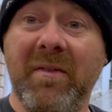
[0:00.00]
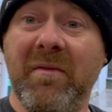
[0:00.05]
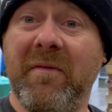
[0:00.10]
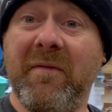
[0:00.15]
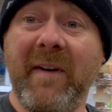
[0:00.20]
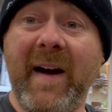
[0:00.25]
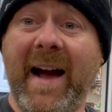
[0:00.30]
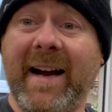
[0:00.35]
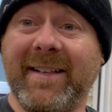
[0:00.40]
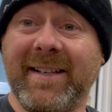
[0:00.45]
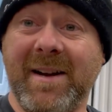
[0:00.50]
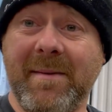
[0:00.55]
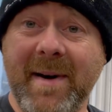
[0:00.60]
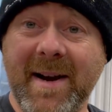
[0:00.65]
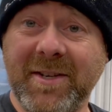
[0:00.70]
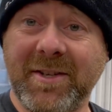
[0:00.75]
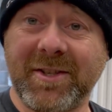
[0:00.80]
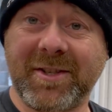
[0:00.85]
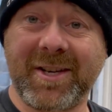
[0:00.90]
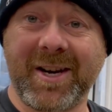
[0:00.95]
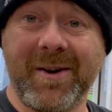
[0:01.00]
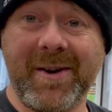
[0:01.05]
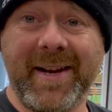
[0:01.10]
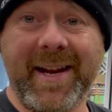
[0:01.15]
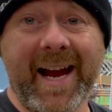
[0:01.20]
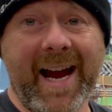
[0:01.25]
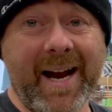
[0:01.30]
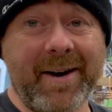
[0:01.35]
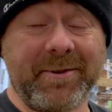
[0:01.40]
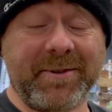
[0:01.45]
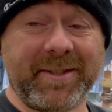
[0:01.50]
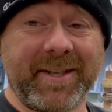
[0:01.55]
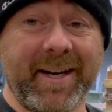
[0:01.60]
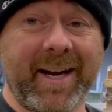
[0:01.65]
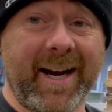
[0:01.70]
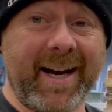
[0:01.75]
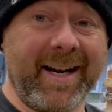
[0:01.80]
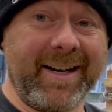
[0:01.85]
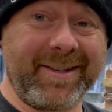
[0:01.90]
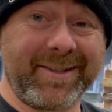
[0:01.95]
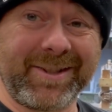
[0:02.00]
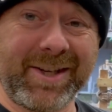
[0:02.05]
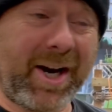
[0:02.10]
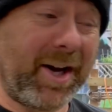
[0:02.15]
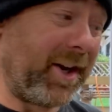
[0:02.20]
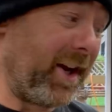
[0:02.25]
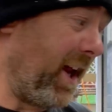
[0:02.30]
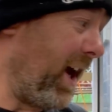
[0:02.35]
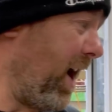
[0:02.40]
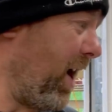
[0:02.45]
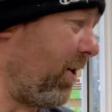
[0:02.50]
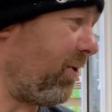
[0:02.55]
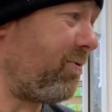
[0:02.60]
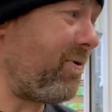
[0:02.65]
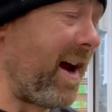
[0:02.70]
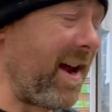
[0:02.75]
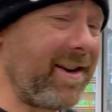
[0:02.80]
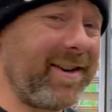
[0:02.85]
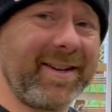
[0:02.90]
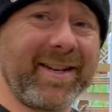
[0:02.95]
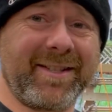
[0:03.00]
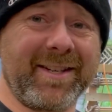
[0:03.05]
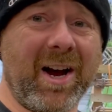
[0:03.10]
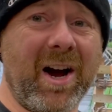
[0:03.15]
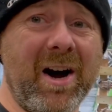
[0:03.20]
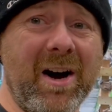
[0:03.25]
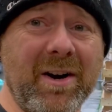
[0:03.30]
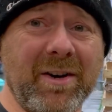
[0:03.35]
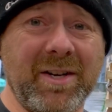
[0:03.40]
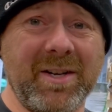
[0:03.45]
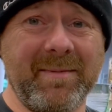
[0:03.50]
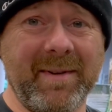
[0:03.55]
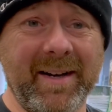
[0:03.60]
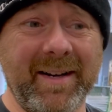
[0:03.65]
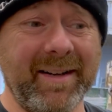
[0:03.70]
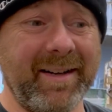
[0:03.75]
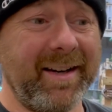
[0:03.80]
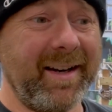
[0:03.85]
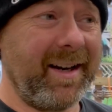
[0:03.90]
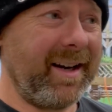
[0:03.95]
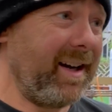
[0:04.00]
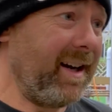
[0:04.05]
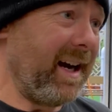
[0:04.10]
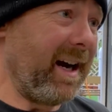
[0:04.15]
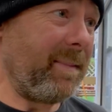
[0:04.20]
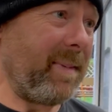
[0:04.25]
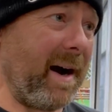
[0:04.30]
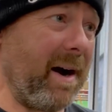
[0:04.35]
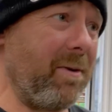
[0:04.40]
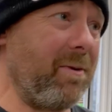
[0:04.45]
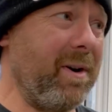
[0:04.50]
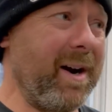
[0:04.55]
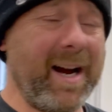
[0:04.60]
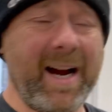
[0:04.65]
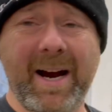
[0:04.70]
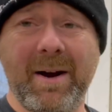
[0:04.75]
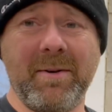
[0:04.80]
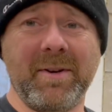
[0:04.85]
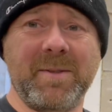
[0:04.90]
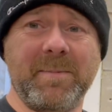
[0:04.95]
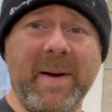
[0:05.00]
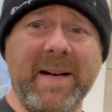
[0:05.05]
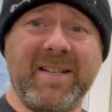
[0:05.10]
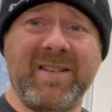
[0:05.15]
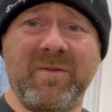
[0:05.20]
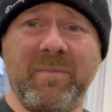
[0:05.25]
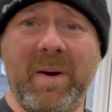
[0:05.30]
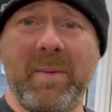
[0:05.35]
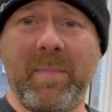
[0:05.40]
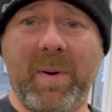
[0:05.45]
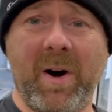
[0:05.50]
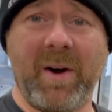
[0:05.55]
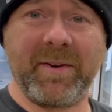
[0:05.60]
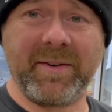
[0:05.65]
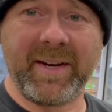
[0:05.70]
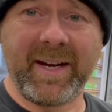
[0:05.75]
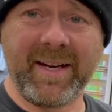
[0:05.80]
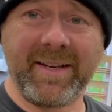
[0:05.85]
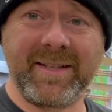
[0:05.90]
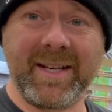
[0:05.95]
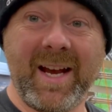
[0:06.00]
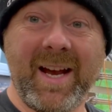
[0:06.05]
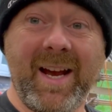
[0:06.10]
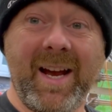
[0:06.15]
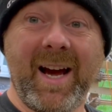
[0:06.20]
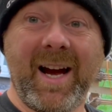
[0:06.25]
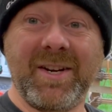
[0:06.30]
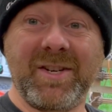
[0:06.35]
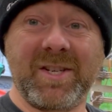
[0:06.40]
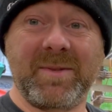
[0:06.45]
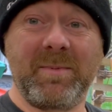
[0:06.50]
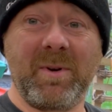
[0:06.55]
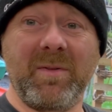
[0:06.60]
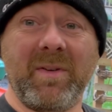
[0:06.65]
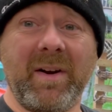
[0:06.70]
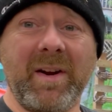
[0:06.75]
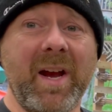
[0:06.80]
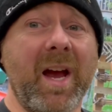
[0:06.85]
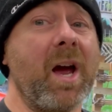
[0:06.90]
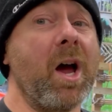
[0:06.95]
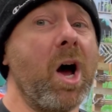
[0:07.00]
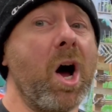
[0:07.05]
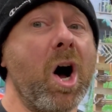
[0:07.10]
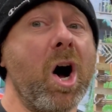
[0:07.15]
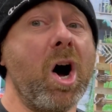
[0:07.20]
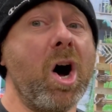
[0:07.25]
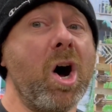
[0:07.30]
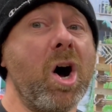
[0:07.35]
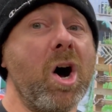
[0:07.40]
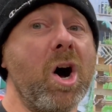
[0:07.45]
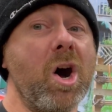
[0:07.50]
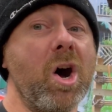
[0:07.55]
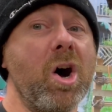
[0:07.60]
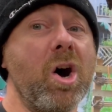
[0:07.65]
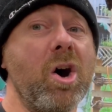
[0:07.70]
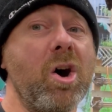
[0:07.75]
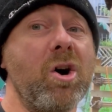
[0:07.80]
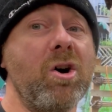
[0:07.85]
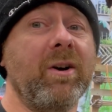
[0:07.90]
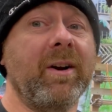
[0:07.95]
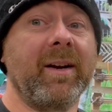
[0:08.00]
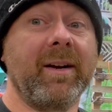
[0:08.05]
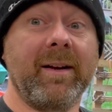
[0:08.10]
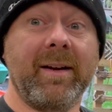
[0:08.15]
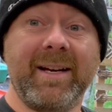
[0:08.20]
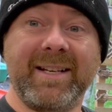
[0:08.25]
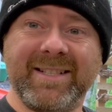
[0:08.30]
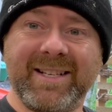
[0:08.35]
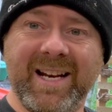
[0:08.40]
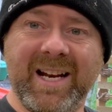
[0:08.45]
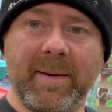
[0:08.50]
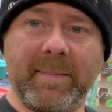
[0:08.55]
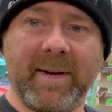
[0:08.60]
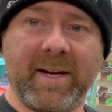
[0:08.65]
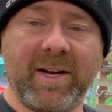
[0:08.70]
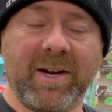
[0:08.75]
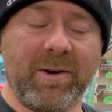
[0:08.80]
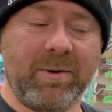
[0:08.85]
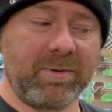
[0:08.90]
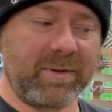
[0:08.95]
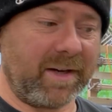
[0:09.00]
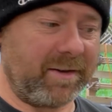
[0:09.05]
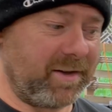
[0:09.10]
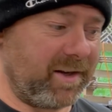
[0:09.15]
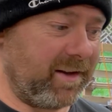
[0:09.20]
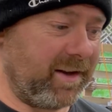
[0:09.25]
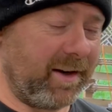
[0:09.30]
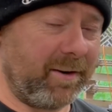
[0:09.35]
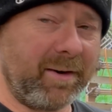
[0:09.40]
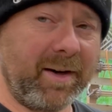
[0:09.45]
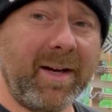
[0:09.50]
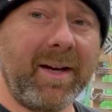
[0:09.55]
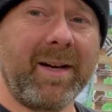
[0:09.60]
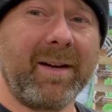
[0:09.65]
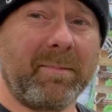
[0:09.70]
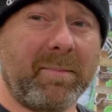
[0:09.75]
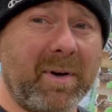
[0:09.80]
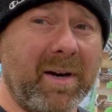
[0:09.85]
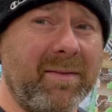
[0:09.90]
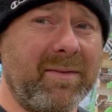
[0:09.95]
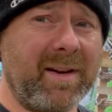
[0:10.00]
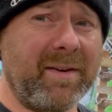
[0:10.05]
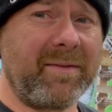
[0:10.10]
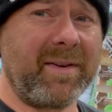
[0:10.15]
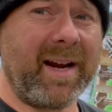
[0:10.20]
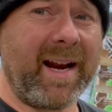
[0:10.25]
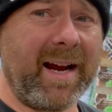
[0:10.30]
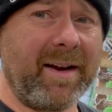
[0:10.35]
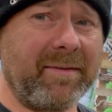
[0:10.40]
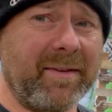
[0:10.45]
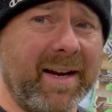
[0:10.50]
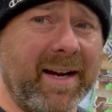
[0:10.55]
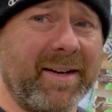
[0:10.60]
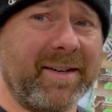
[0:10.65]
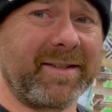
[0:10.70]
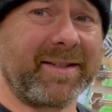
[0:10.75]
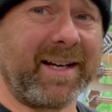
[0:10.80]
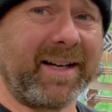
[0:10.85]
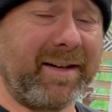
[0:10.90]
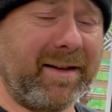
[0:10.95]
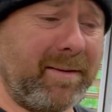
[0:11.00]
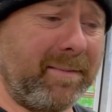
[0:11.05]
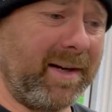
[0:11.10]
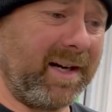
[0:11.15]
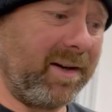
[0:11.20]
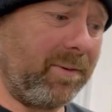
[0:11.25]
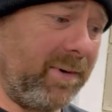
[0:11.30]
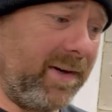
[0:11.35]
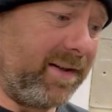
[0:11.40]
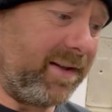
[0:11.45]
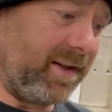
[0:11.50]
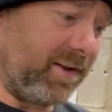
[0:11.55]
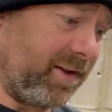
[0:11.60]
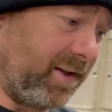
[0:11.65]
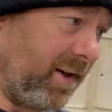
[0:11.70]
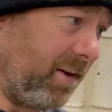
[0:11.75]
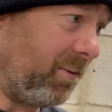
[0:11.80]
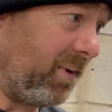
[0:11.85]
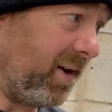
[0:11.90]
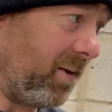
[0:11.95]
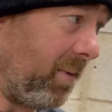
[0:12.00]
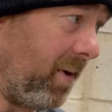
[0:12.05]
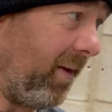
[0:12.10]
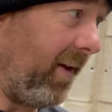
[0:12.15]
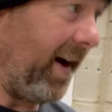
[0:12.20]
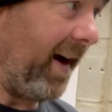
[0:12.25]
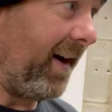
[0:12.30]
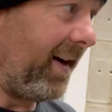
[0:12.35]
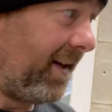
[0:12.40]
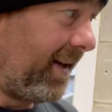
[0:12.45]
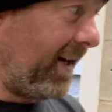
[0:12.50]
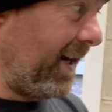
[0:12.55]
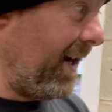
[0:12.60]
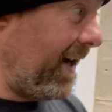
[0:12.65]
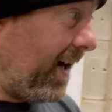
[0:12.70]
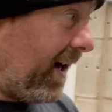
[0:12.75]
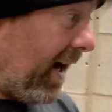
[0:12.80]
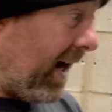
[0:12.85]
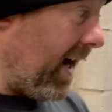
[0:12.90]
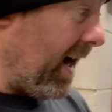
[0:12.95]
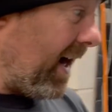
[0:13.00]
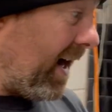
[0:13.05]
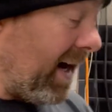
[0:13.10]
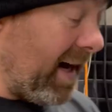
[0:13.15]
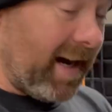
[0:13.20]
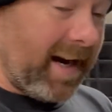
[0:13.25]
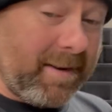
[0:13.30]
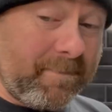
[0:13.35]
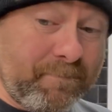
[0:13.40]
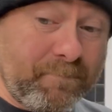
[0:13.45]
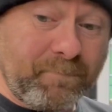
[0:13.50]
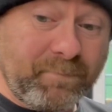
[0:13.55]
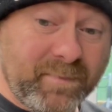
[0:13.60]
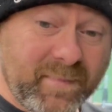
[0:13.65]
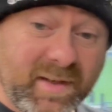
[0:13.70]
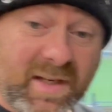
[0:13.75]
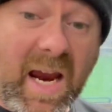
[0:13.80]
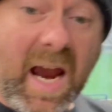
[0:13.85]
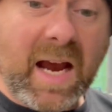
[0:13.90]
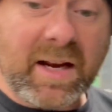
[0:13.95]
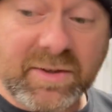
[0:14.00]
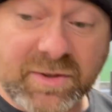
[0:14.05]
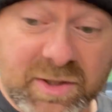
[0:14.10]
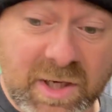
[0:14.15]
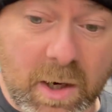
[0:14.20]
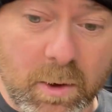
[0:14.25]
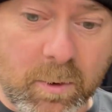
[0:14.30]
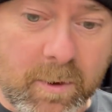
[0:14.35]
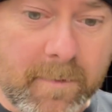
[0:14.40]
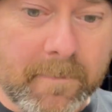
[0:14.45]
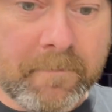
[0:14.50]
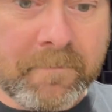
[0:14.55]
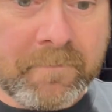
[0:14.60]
fact, I might just go in the house tonight and start a horrendous argument about how expensive my pond is and just move down here. It's a little bit cold down here though, but I've lived in Afghanistan in the middle of winter, so don't worry about that. Yeah, so